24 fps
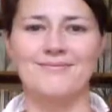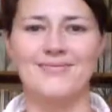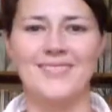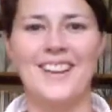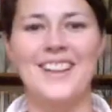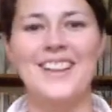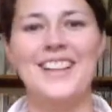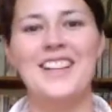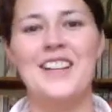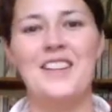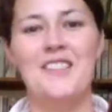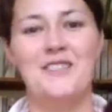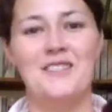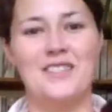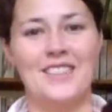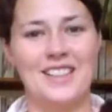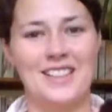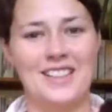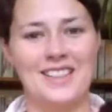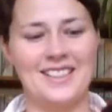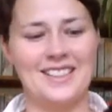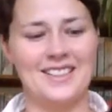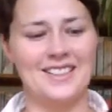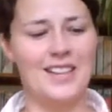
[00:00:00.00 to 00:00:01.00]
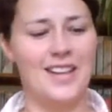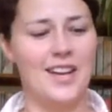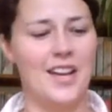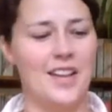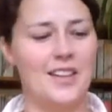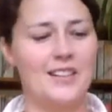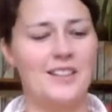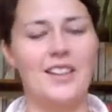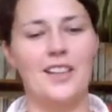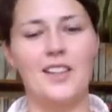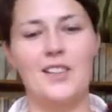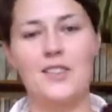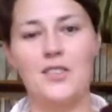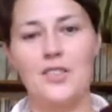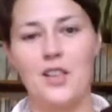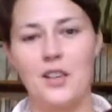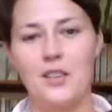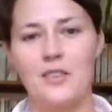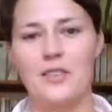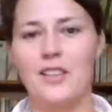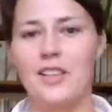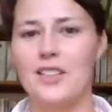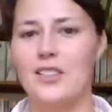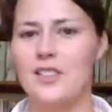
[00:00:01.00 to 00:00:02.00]
I love these.
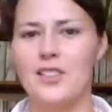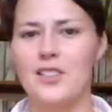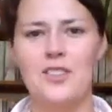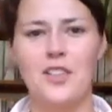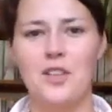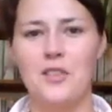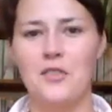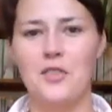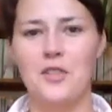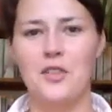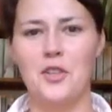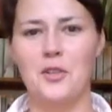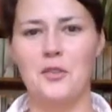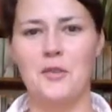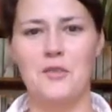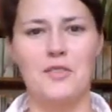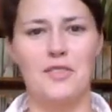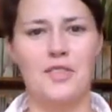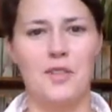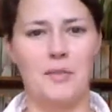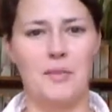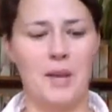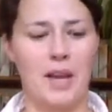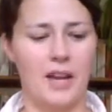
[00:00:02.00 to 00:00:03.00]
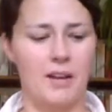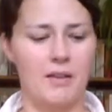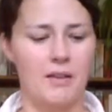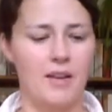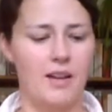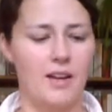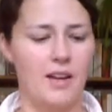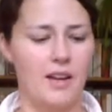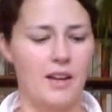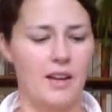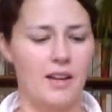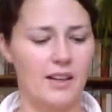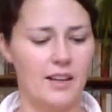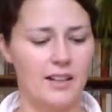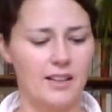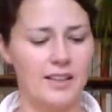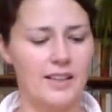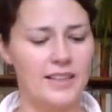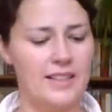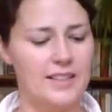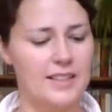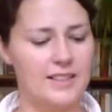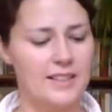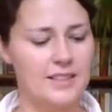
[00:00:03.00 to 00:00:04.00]
They're just so cute somehow.
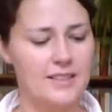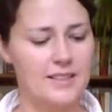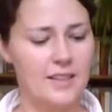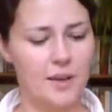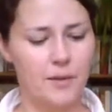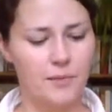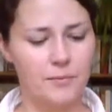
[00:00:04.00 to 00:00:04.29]
It's